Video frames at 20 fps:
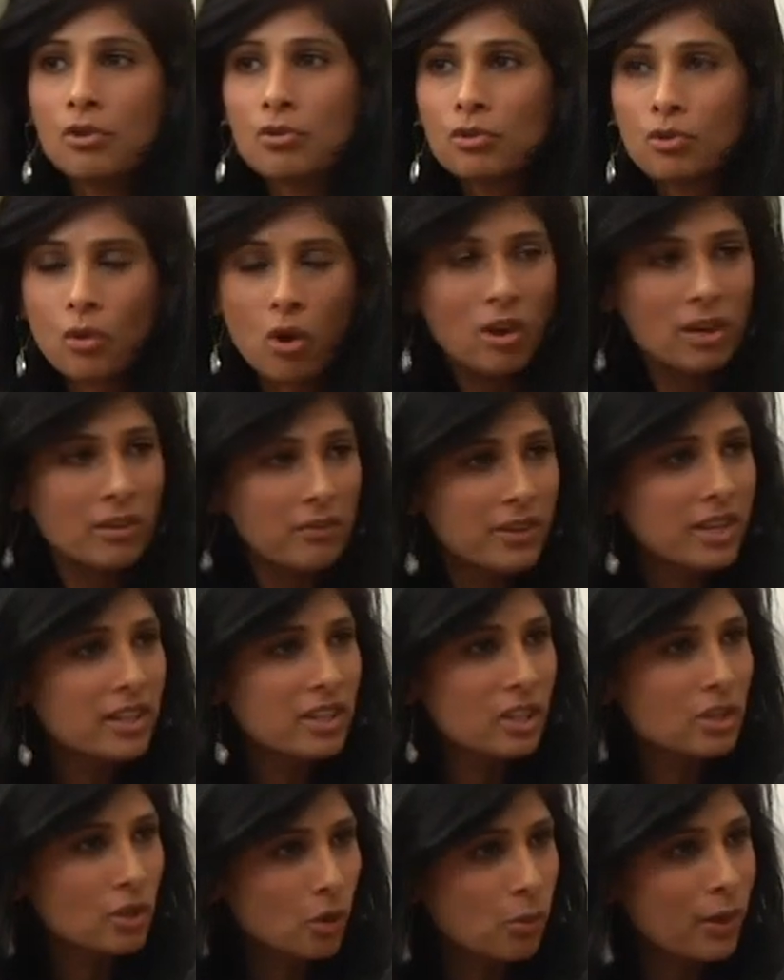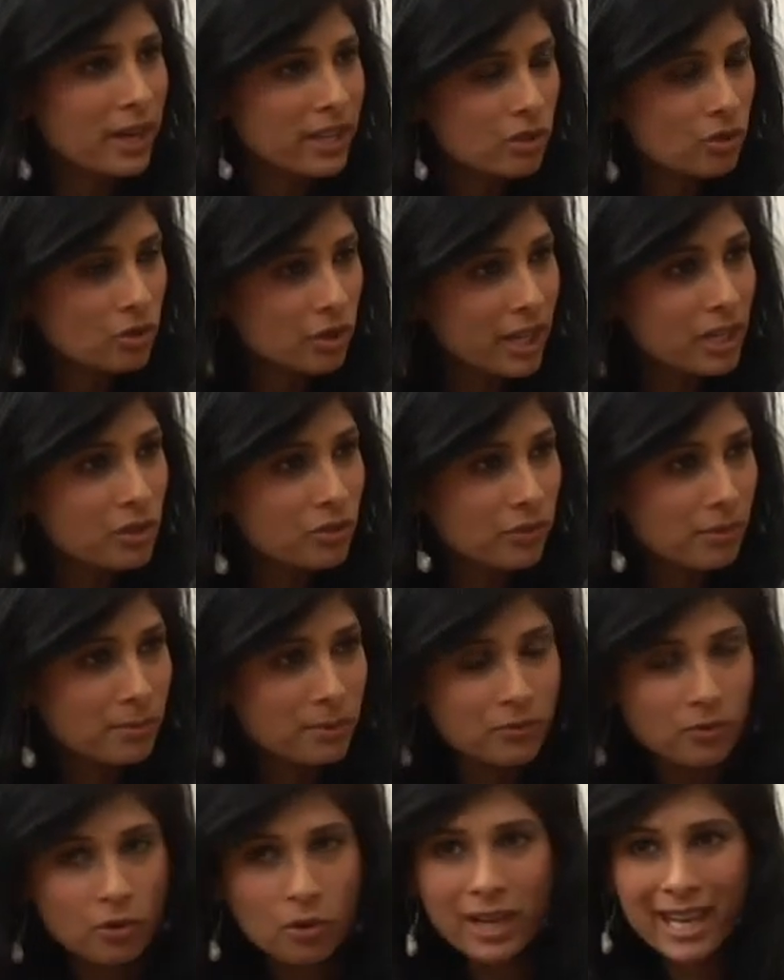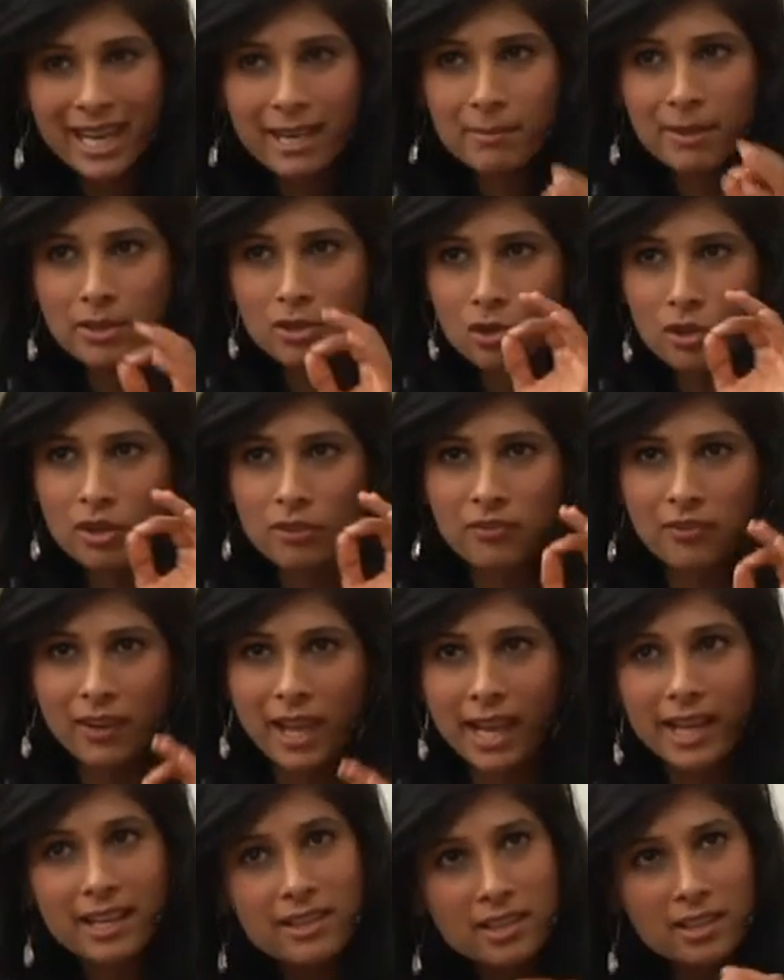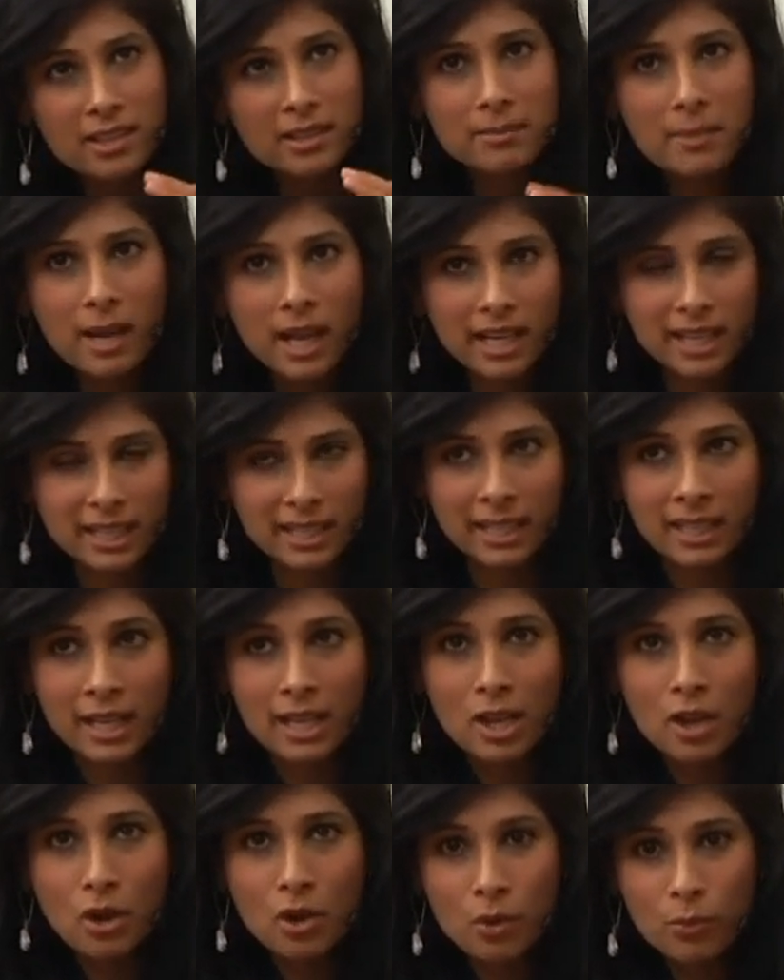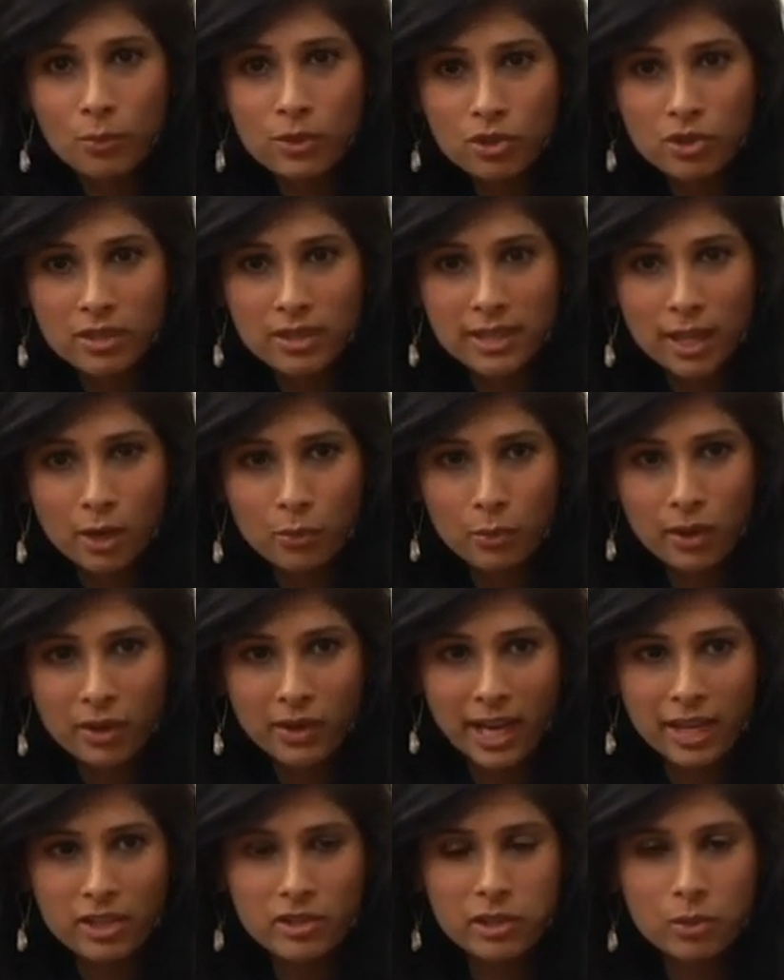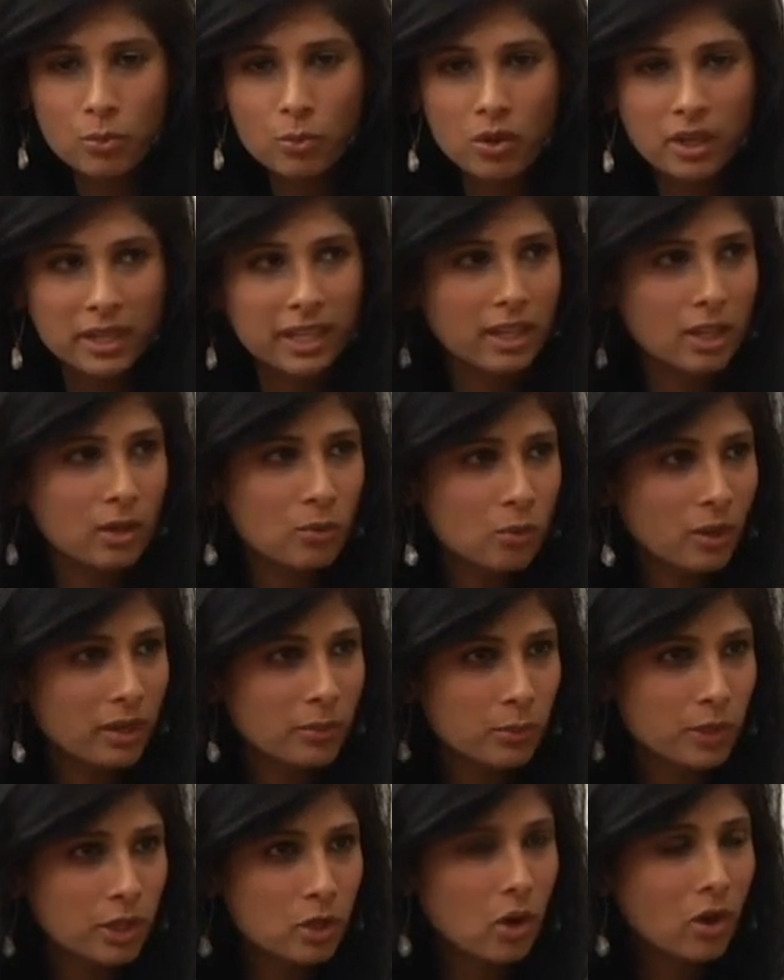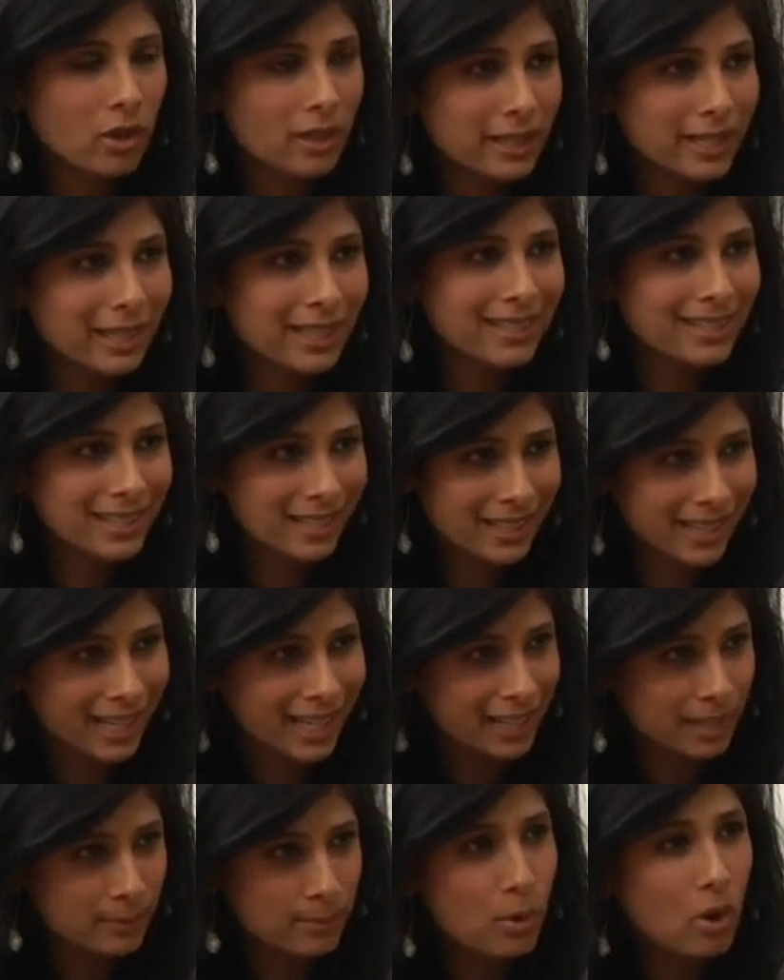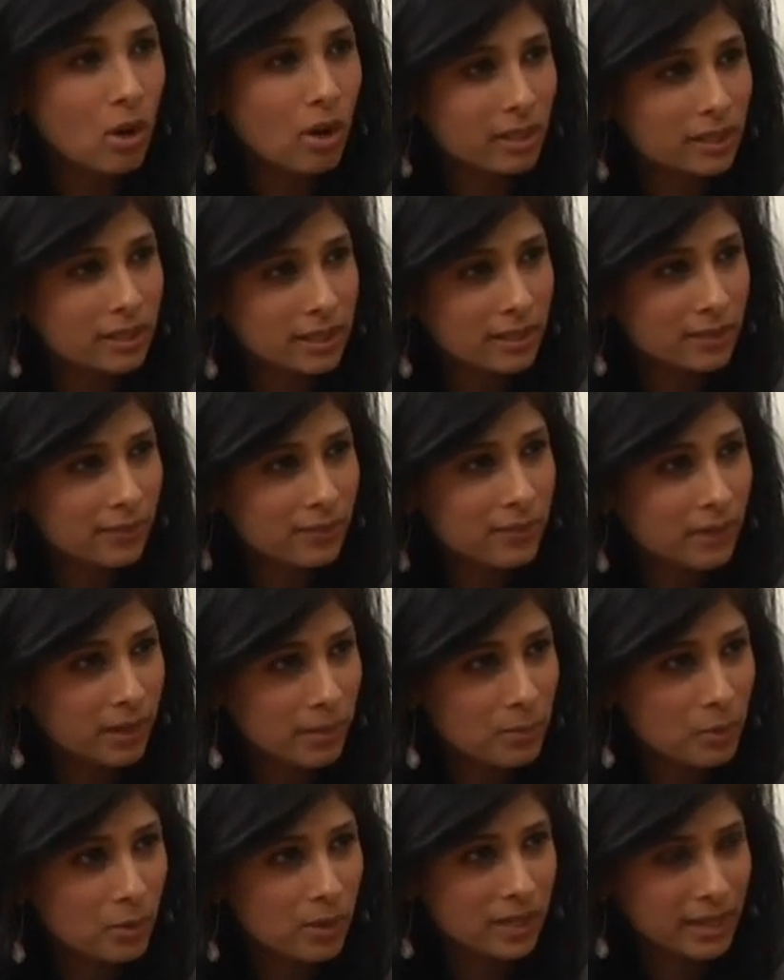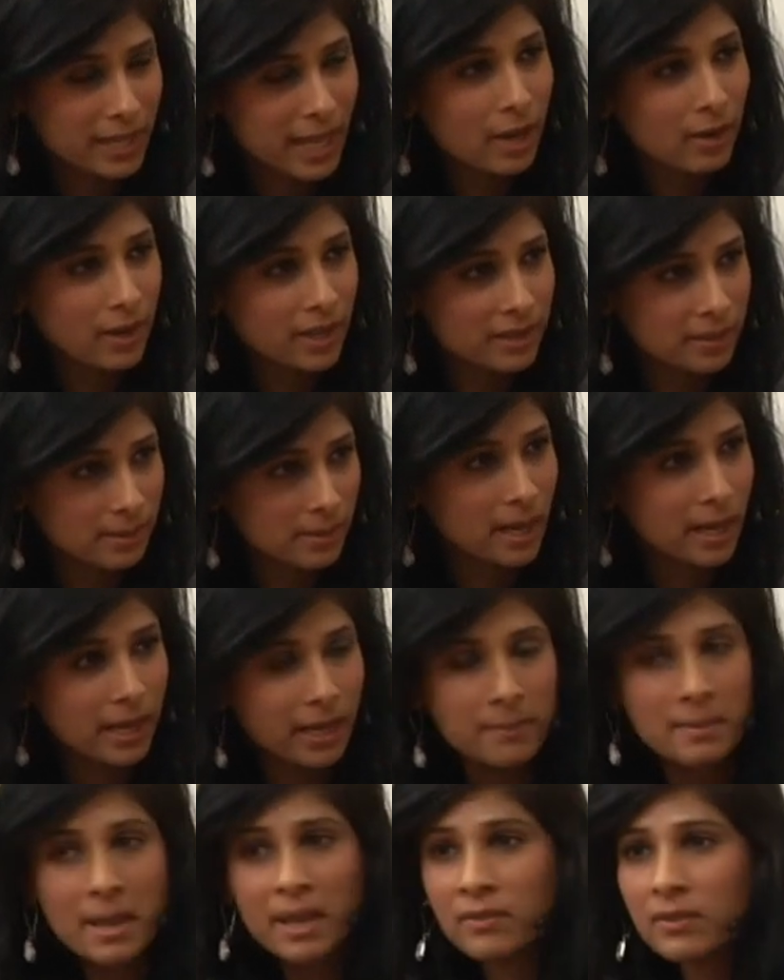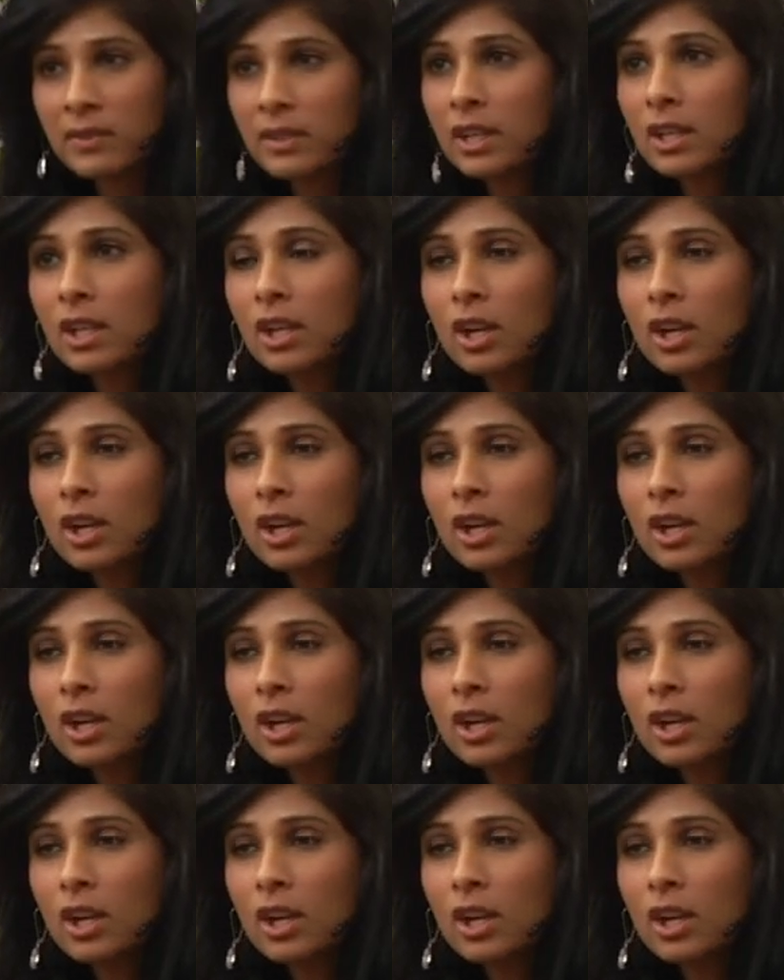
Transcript: So all of this is quite a change from before. And I just want to flag this as marketing, which is that we're actually working on what we call the integrated policy framework now at the IMF,